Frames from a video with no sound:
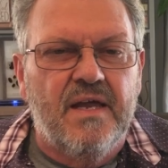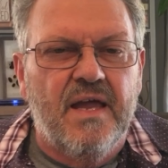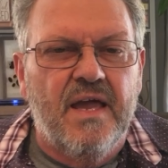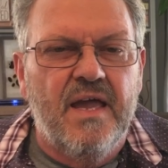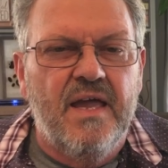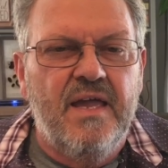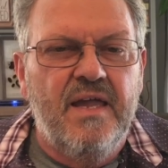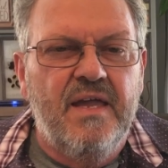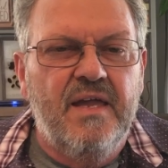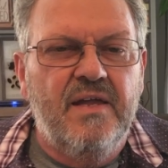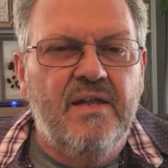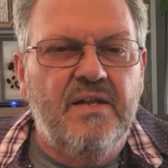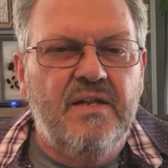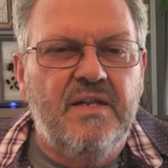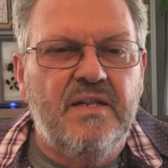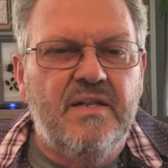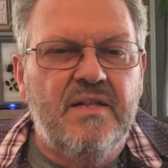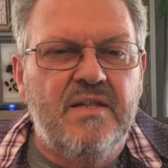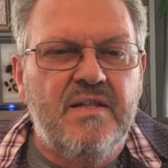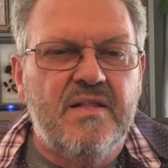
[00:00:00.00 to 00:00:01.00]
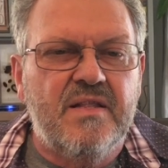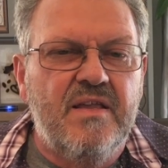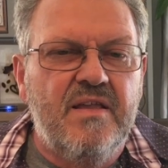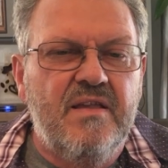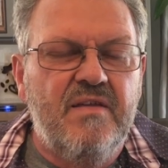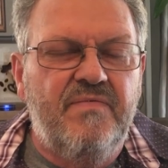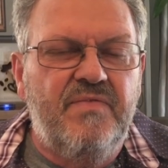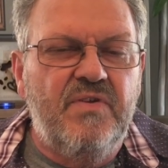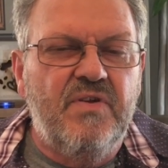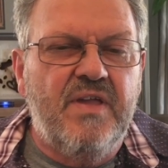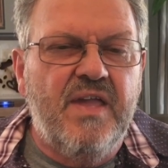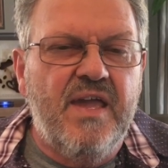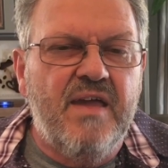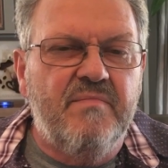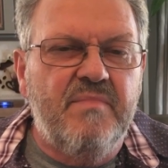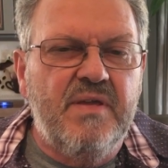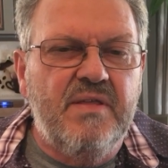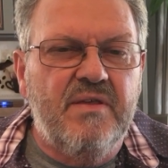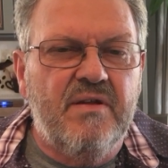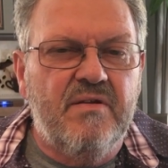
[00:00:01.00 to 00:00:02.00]
And if you can't
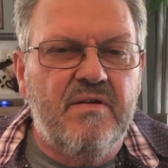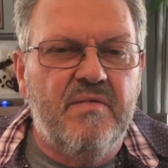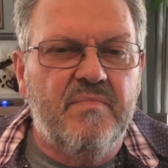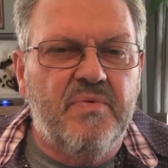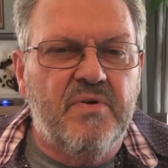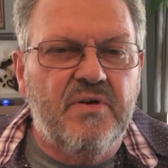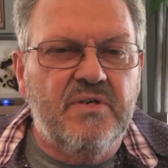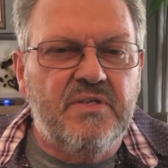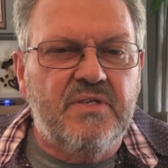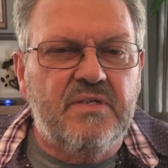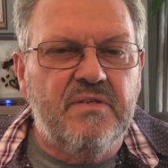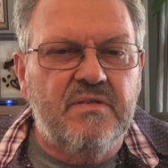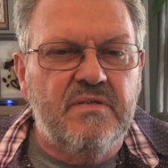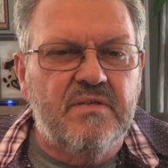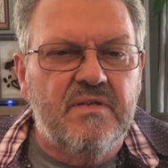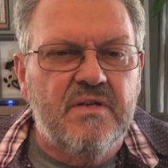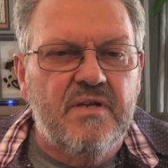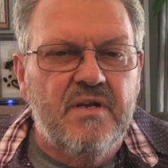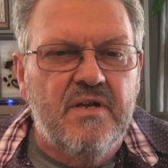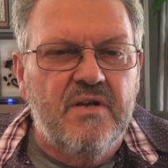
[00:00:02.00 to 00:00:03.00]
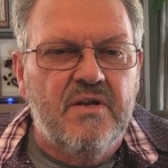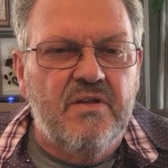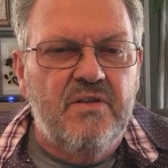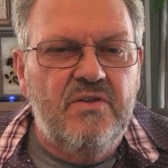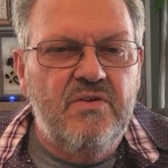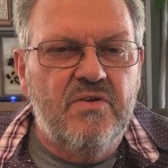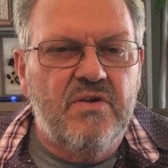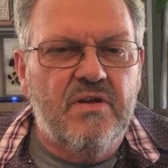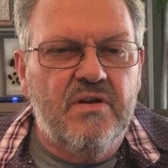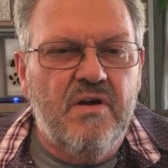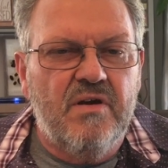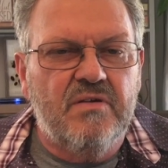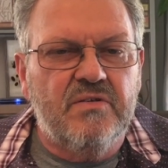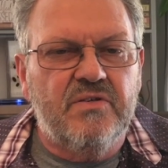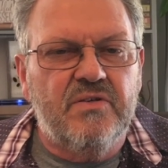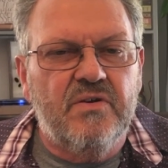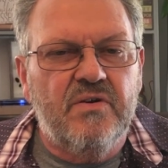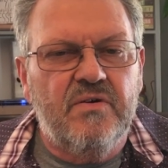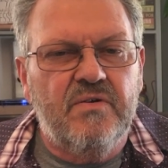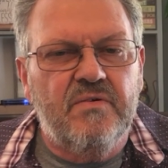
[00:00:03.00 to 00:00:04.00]
be there in person, you can
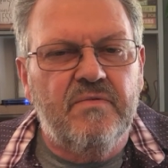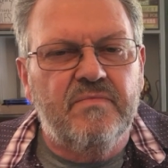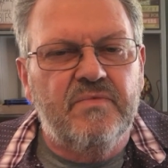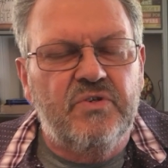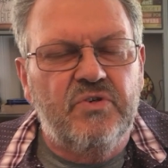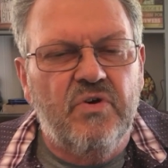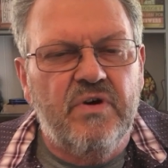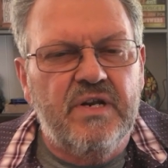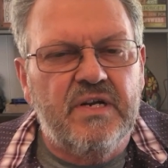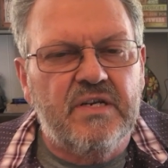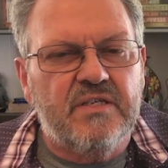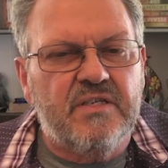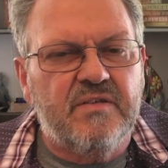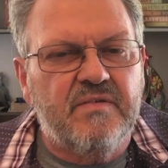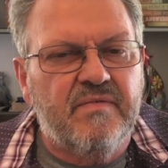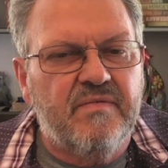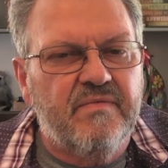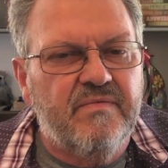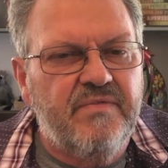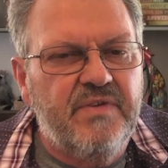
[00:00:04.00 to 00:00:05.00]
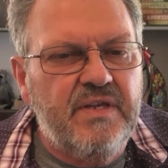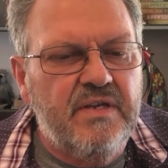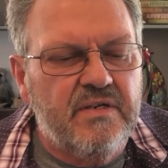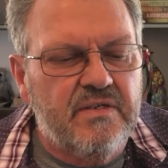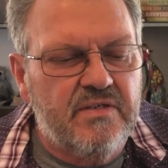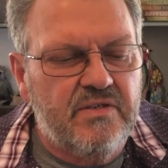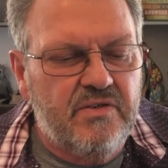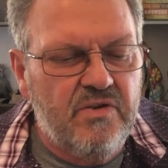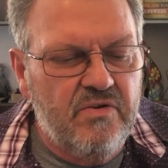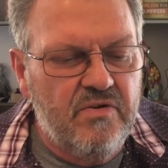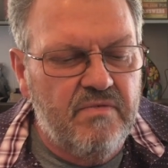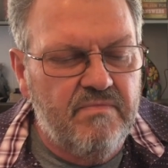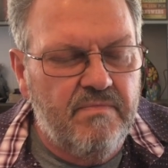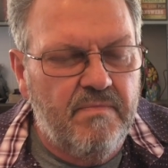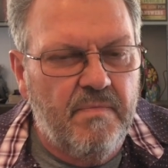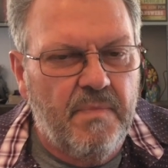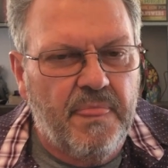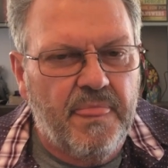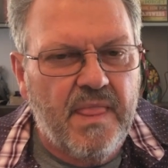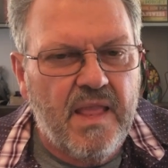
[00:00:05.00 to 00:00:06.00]
also join us via Zoom.
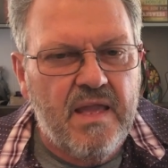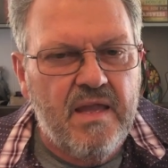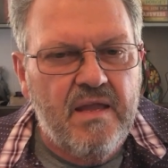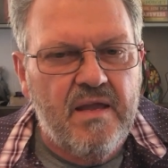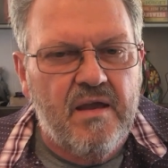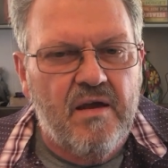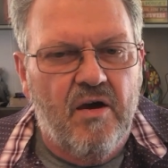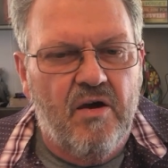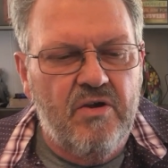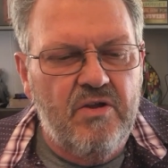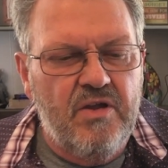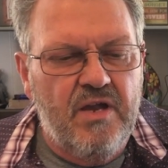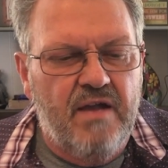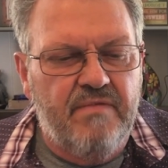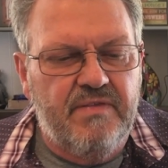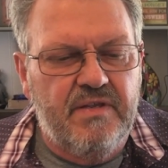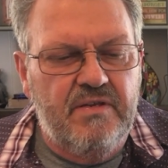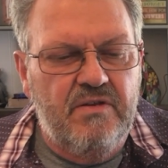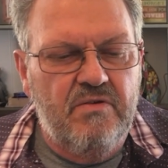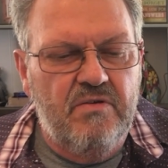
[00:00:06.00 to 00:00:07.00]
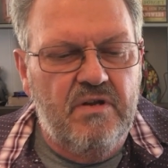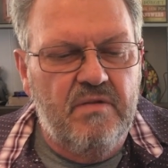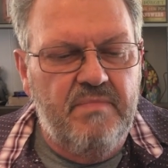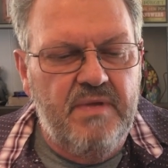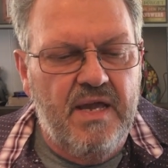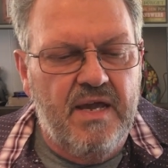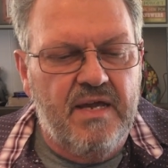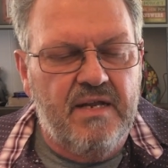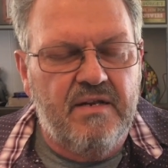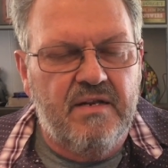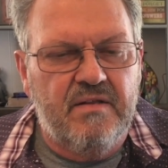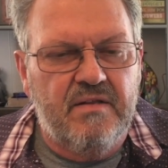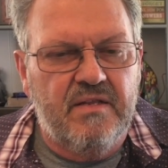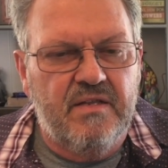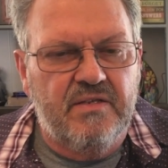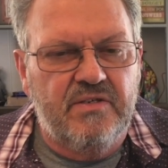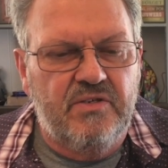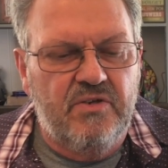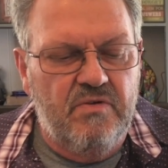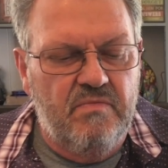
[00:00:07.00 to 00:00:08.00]
All you have to do to be on the
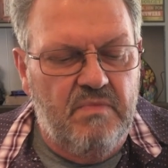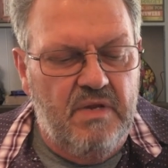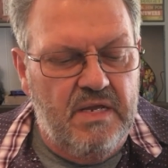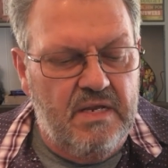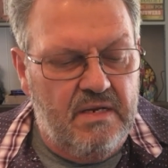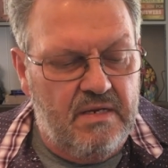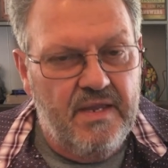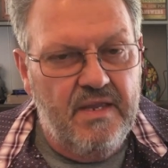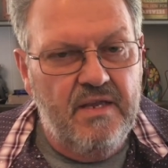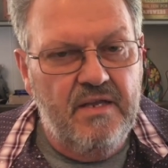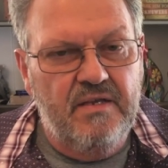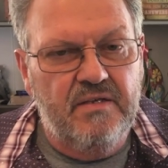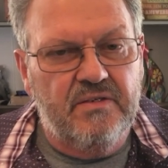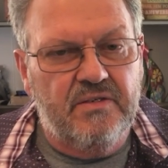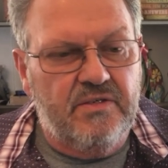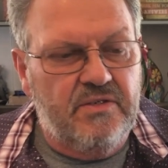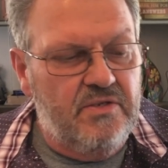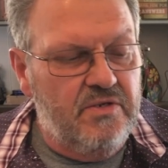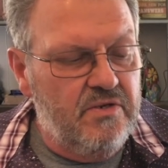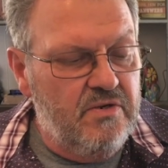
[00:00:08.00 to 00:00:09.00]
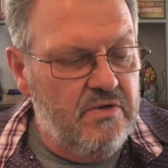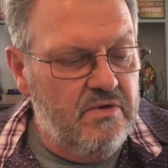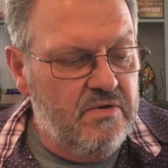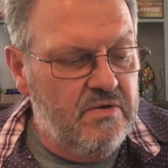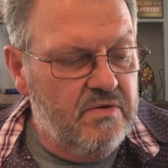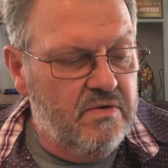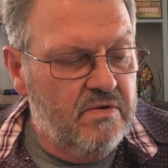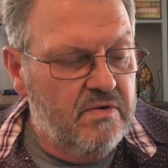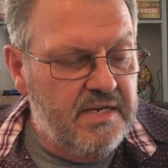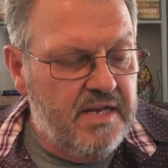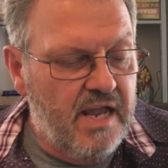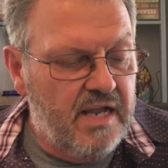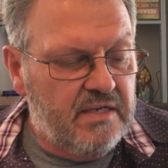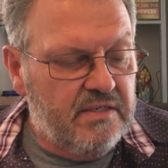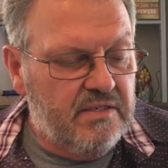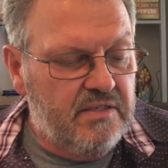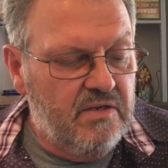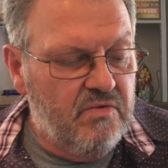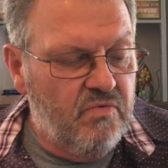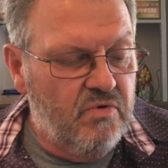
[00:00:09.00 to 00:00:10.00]
Zoom link is to
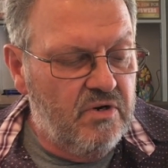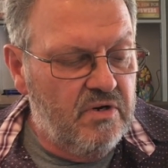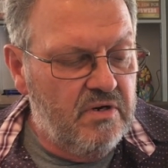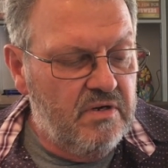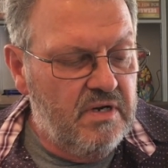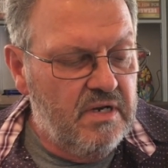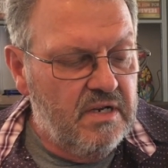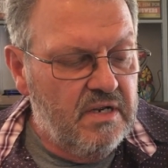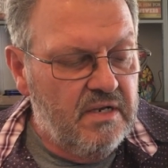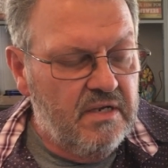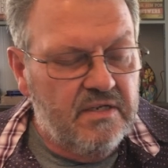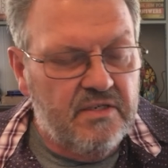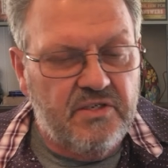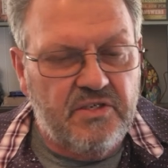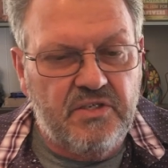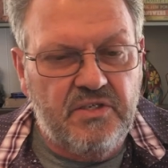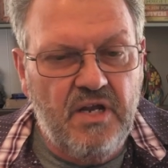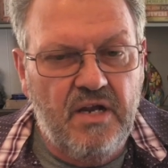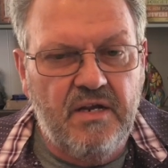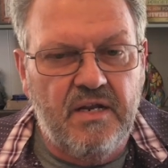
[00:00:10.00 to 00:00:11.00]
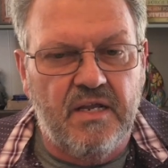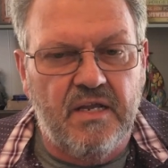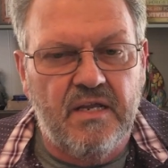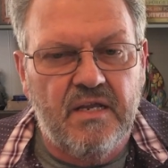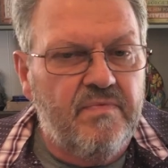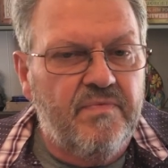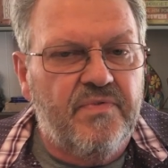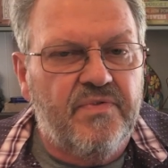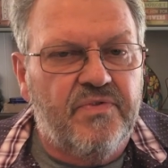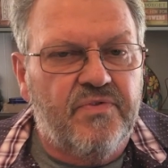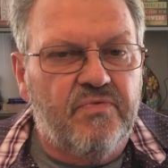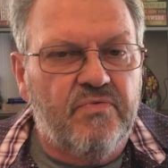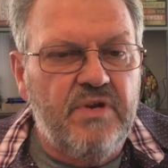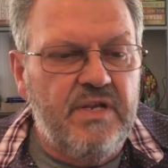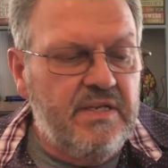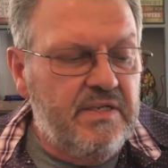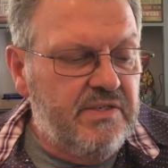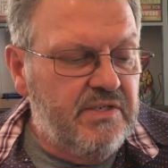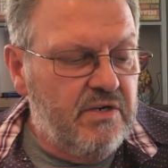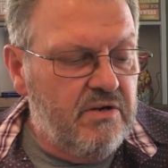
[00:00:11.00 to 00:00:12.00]
text the word study,
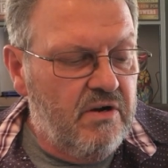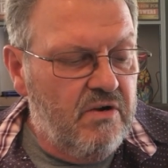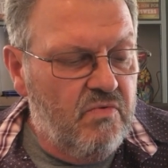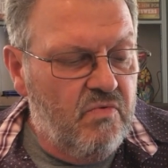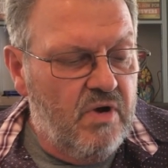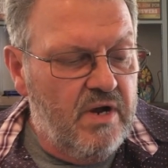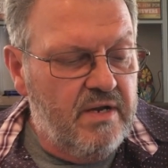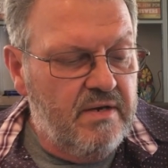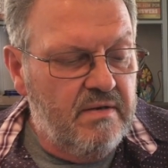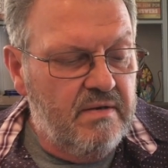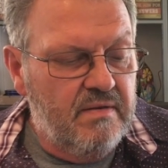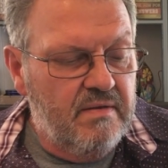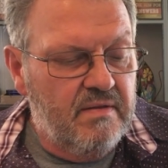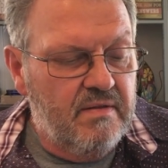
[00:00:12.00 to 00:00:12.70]
three oh one,